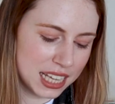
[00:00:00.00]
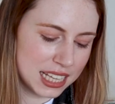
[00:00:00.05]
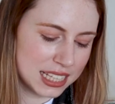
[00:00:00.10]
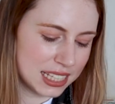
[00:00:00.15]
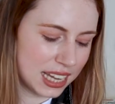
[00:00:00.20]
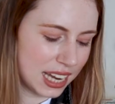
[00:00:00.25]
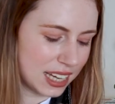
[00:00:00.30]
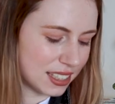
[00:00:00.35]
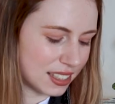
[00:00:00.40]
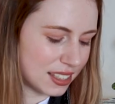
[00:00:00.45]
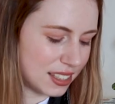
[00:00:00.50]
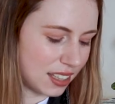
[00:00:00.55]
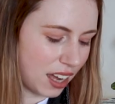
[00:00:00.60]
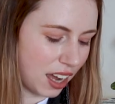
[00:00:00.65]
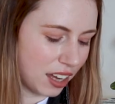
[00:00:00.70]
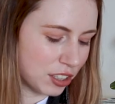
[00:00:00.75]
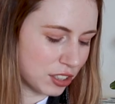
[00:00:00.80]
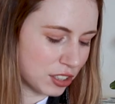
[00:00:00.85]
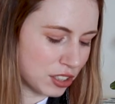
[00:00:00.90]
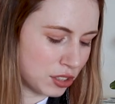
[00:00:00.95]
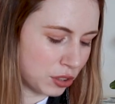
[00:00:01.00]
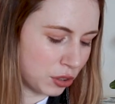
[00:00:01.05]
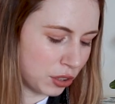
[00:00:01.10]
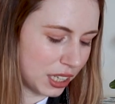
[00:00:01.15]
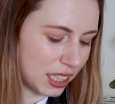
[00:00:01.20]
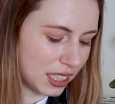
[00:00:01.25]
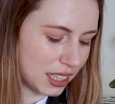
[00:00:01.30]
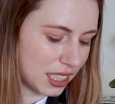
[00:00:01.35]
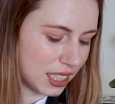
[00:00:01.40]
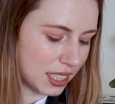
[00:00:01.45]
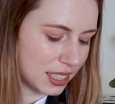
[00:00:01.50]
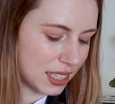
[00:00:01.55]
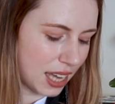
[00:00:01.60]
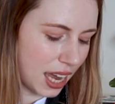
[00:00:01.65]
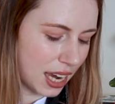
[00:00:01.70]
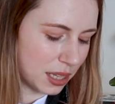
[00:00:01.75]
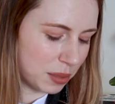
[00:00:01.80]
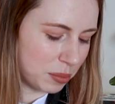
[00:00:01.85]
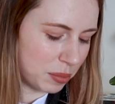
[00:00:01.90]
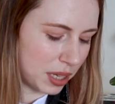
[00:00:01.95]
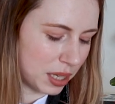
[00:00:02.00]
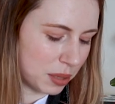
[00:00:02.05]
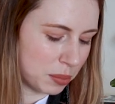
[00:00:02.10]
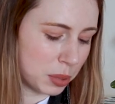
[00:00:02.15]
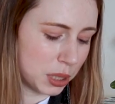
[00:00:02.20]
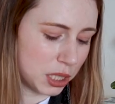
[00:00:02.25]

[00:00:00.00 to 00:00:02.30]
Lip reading: they say to start your story at the exciting bit,